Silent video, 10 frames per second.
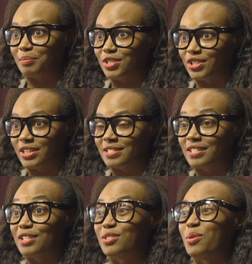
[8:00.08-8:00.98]
images.
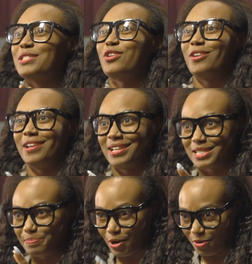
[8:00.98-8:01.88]
And so I started
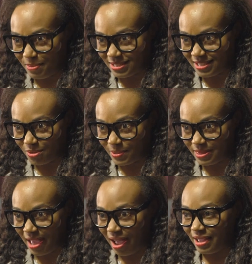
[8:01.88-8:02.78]
experimenting
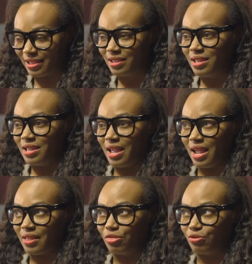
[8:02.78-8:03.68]
with that.
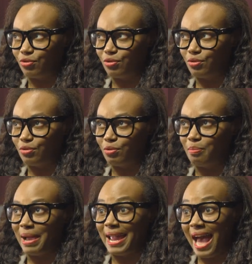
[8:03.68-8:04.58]
And through
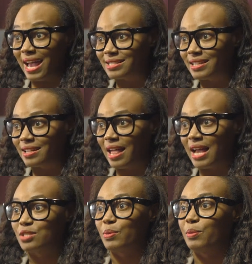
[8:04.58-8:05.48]
my acting
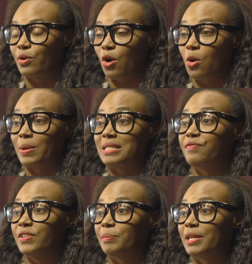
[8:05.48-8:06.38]
class, we were always
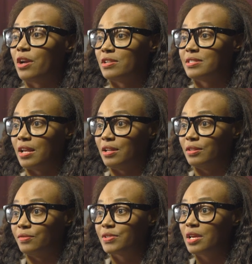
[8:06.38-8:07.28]
filming
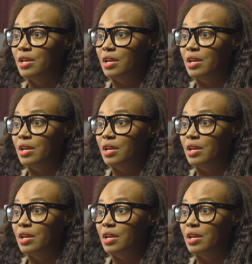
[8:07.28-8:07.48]
ourselves,